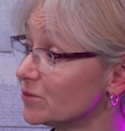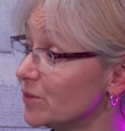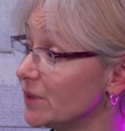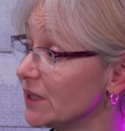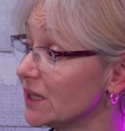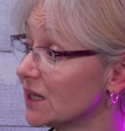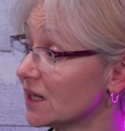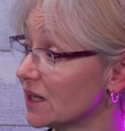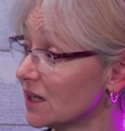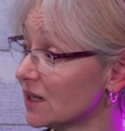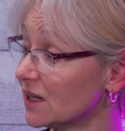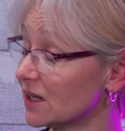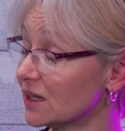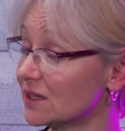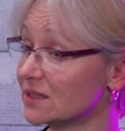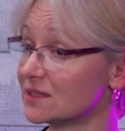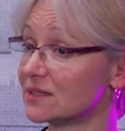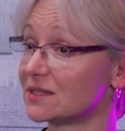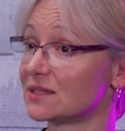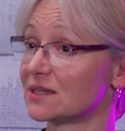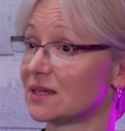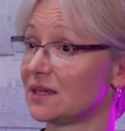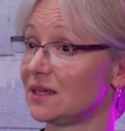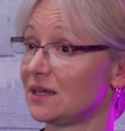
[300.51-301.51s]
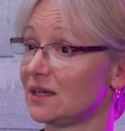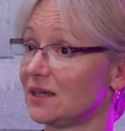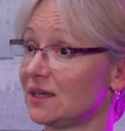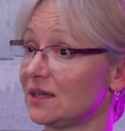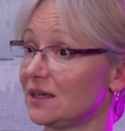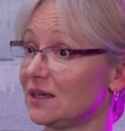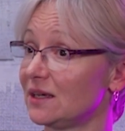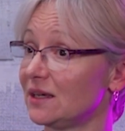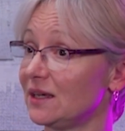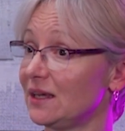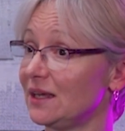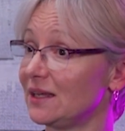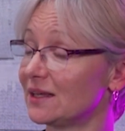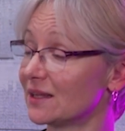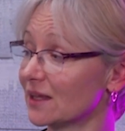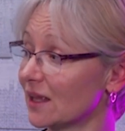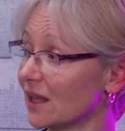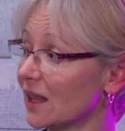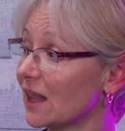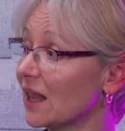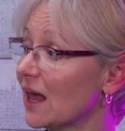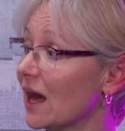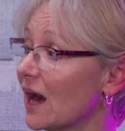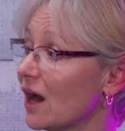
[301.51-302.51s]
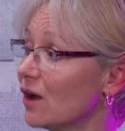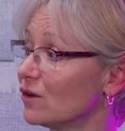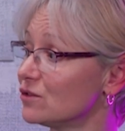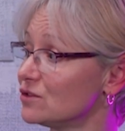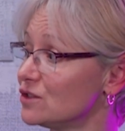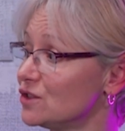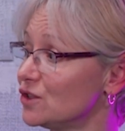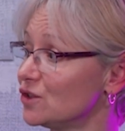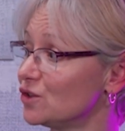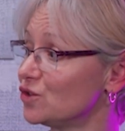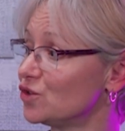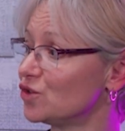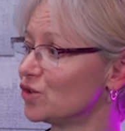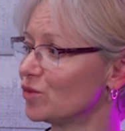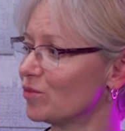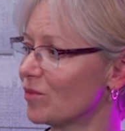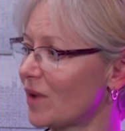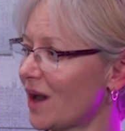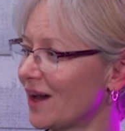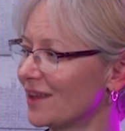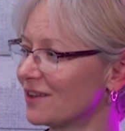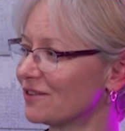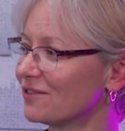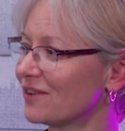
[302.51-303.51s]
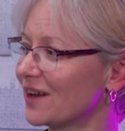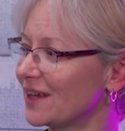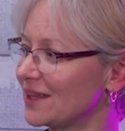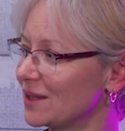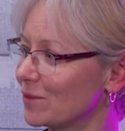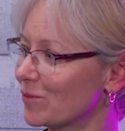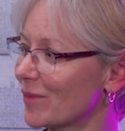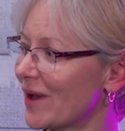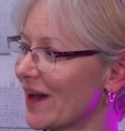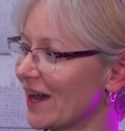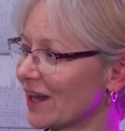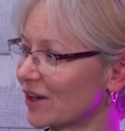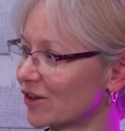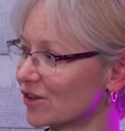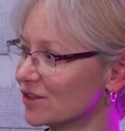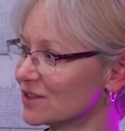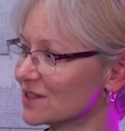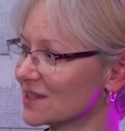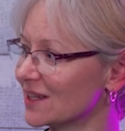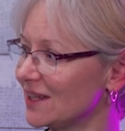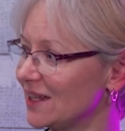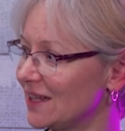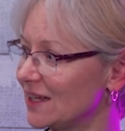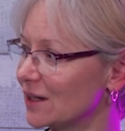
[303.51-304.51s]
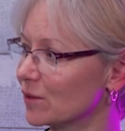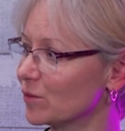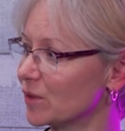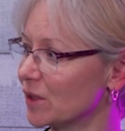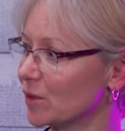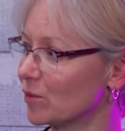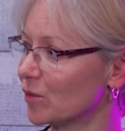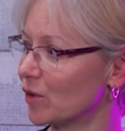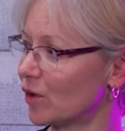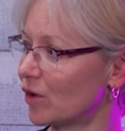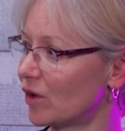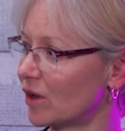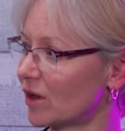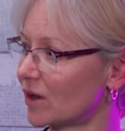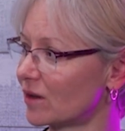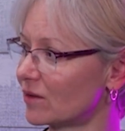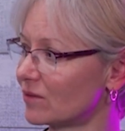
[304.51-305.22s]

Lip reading: because it allows you to modify the macros a little bit more.